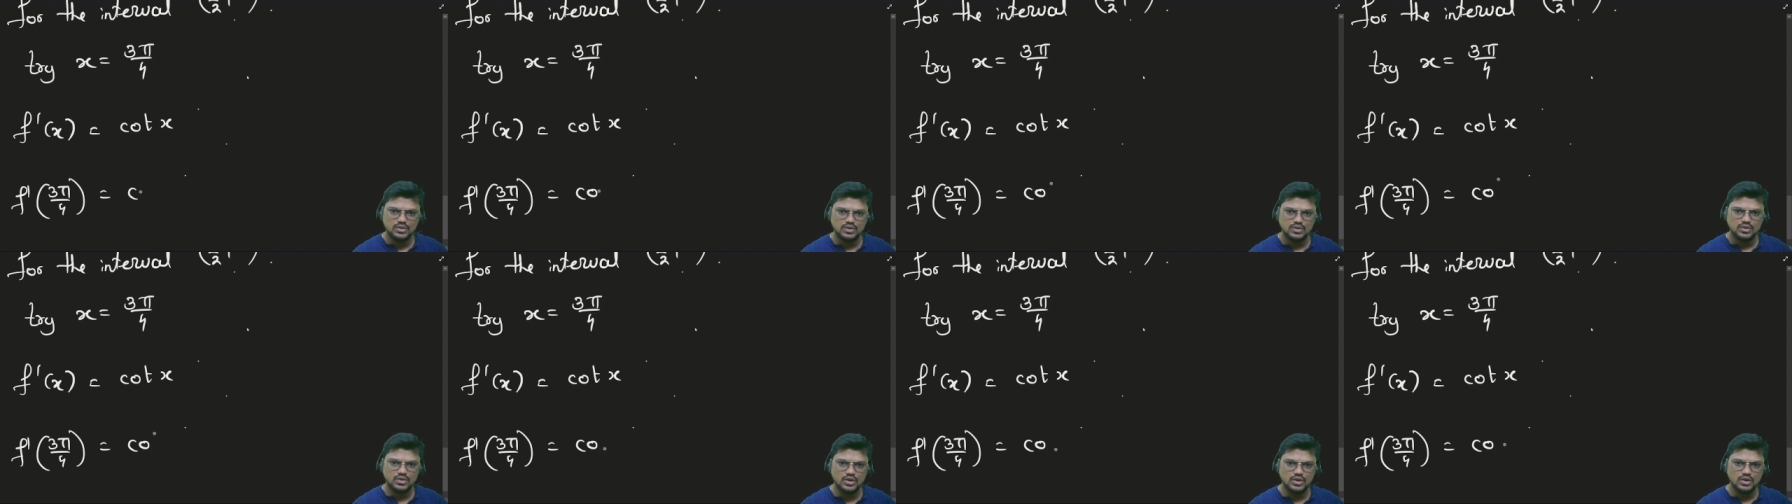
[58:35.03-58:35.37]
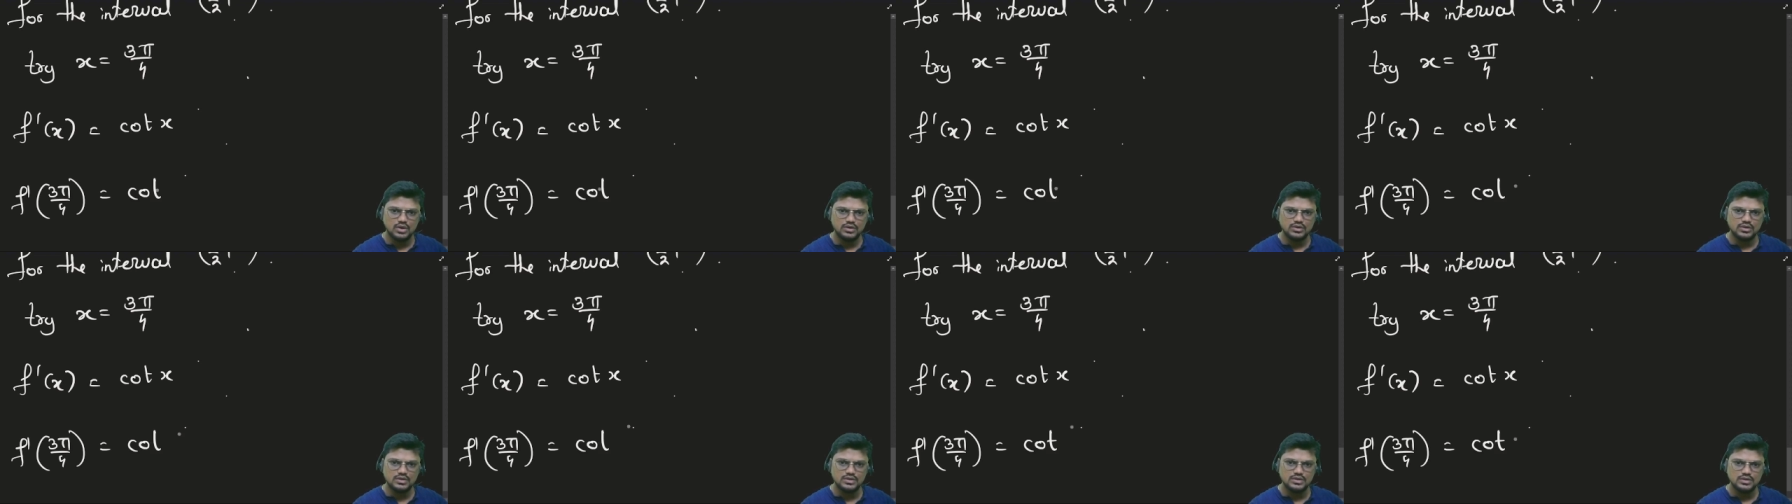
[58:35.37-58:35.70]

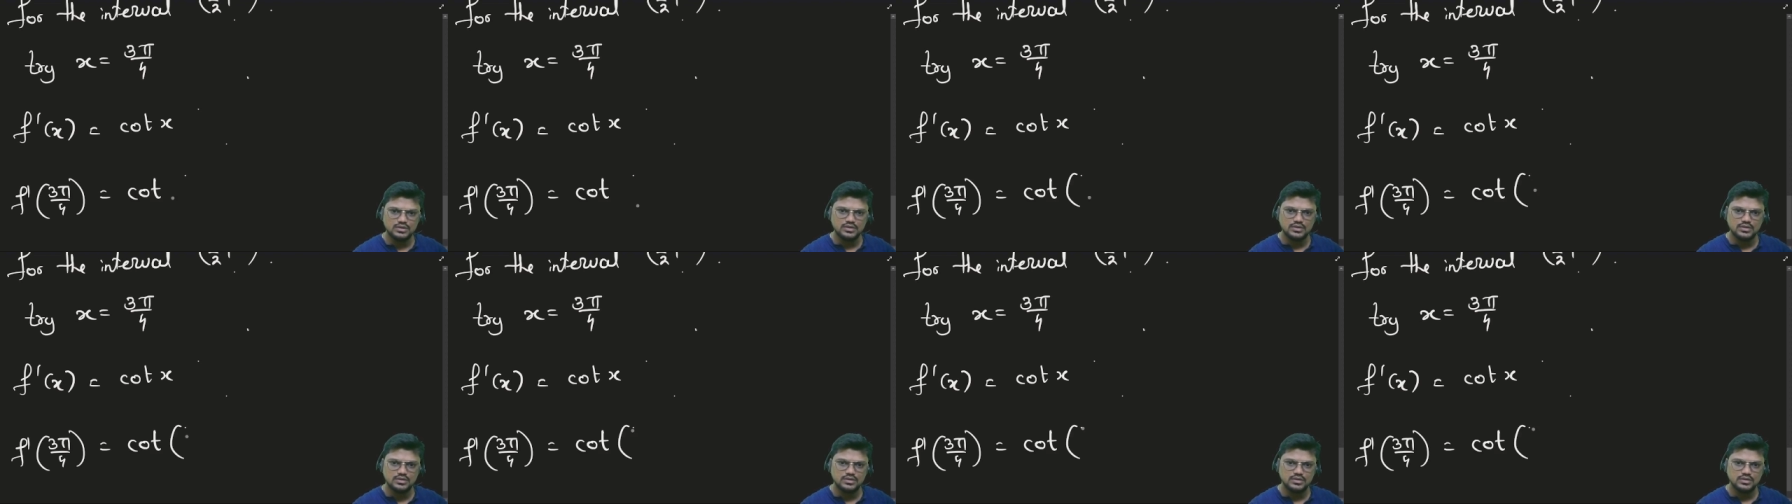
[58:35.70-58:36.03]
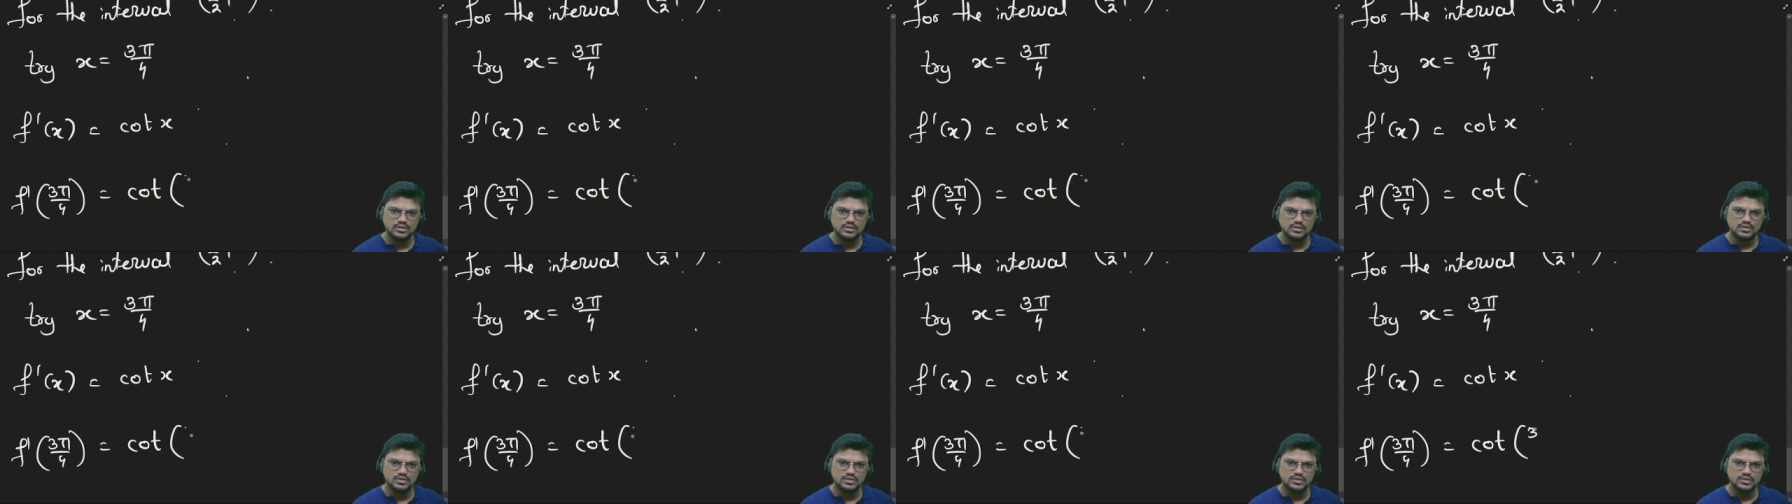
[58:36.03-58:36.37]
cot
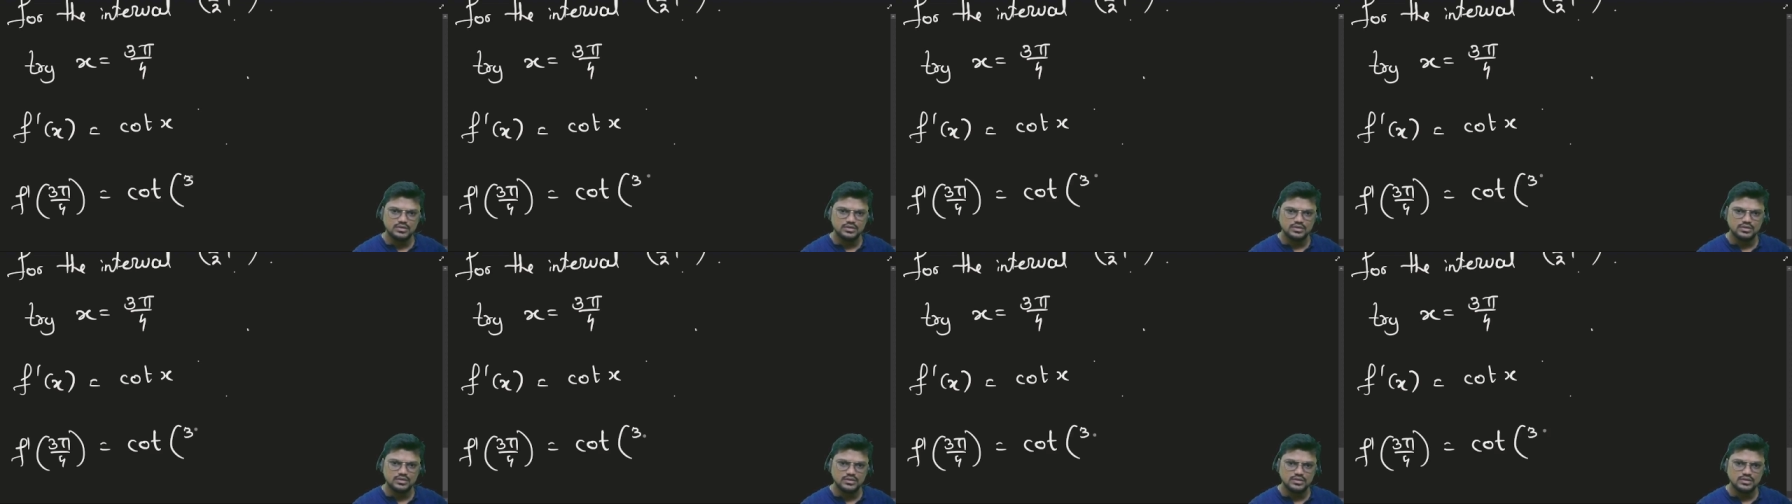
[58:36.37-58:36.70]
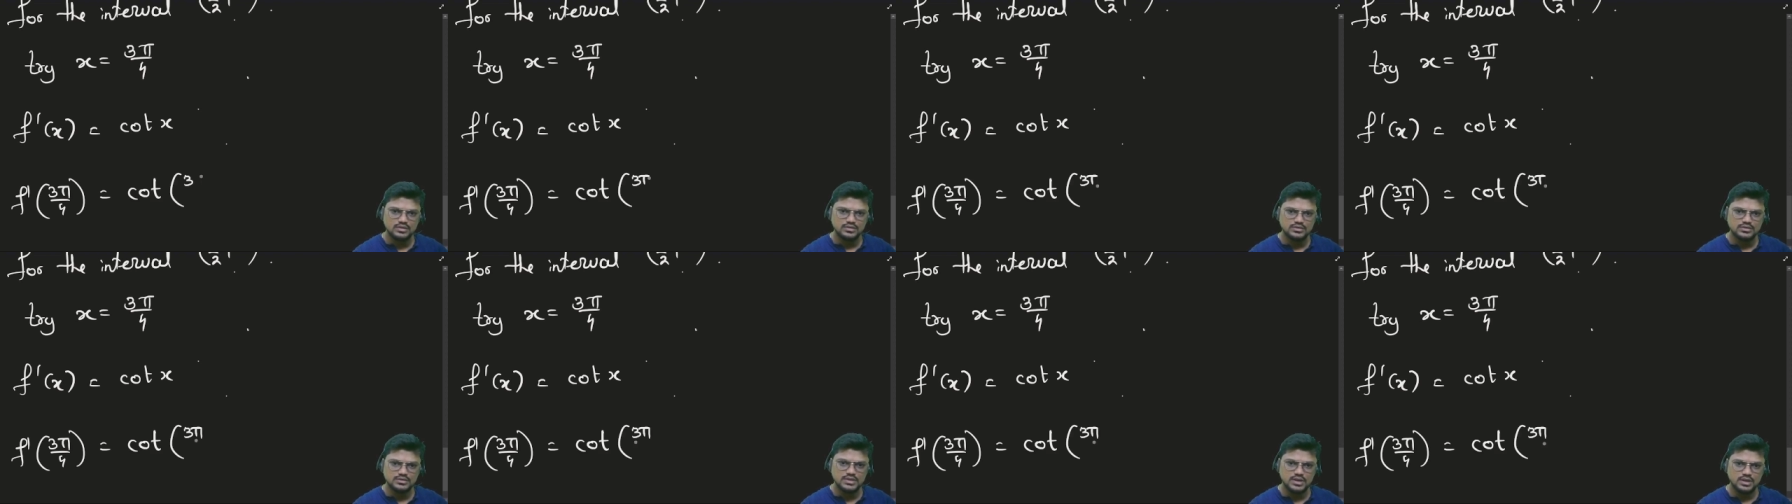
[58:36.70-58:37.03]

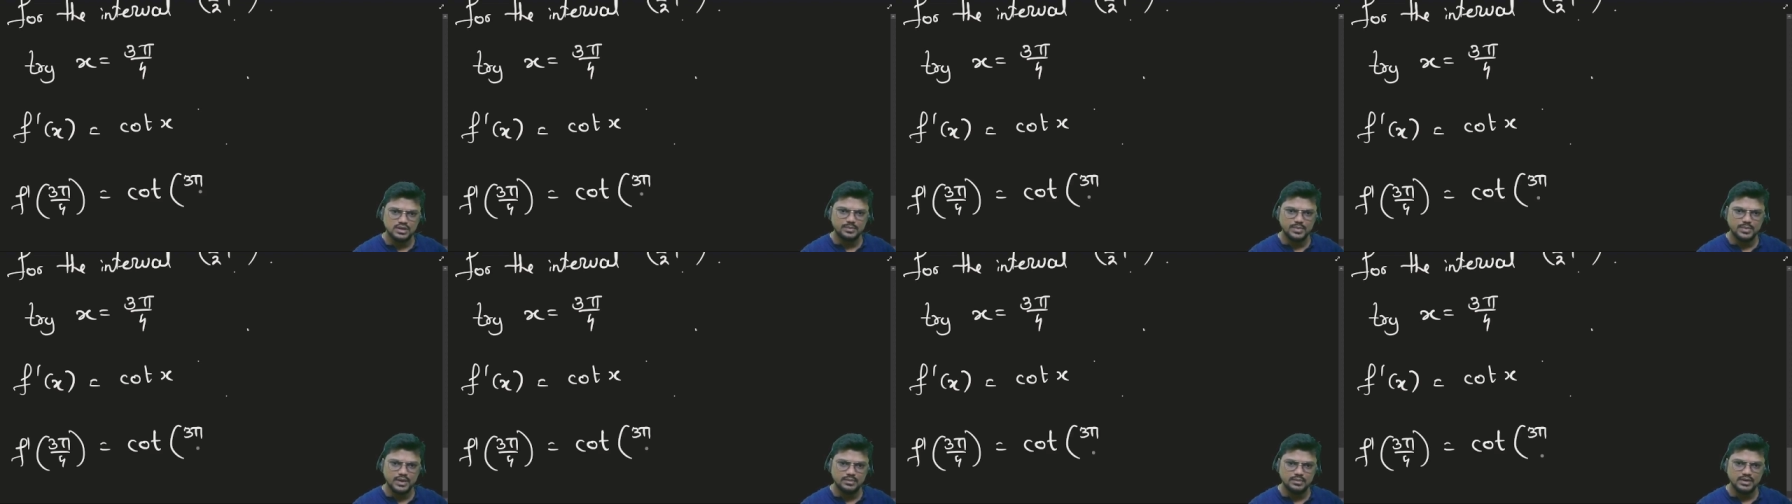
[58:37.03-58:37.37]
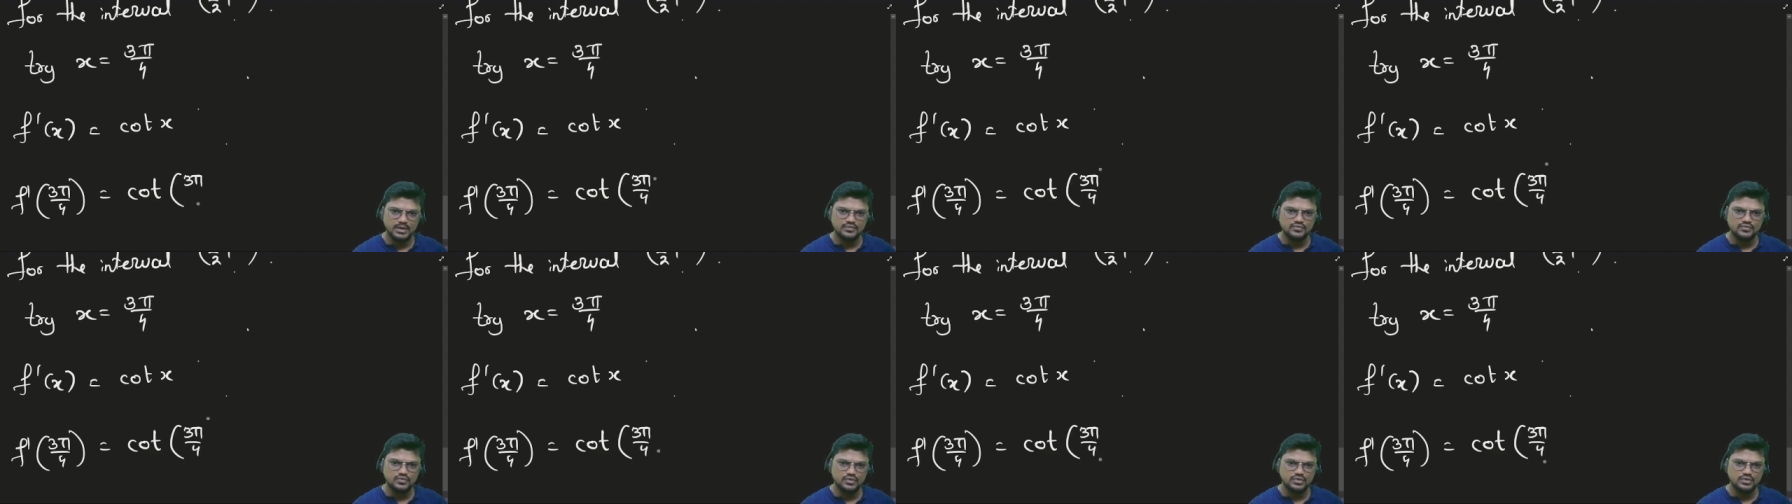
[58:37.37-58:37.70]
3 pi
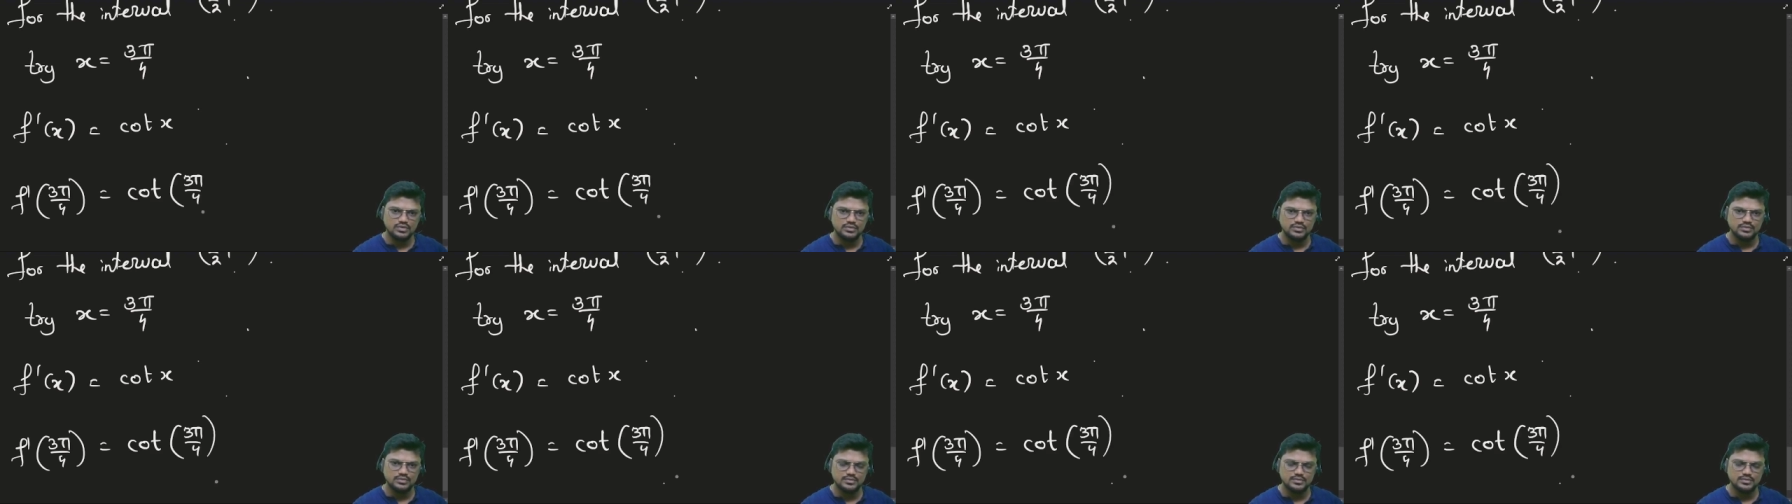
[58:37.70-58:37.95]
by 4,